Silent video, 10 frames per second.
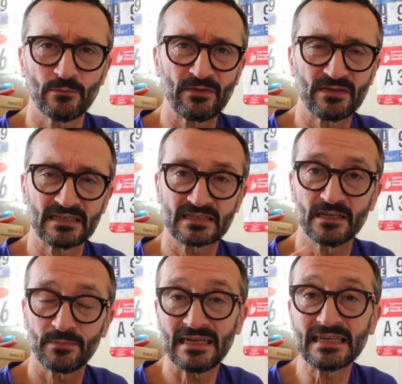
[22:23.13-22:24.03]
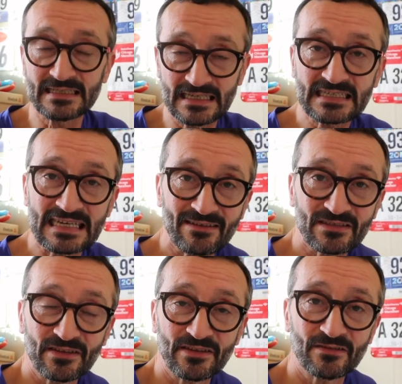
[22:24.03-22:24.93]
whether there's going to be any
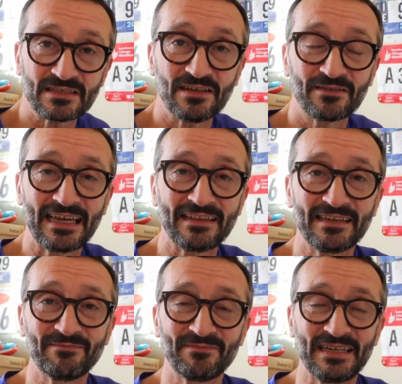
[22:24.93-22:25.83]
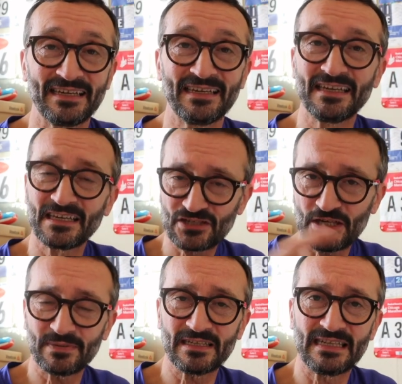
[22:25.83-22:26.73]
discounts on those, and I'll get them
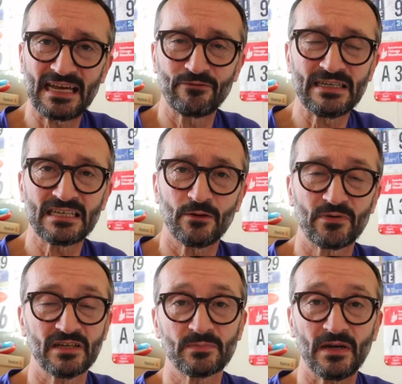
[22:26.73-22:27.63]
cheaper than that retail price.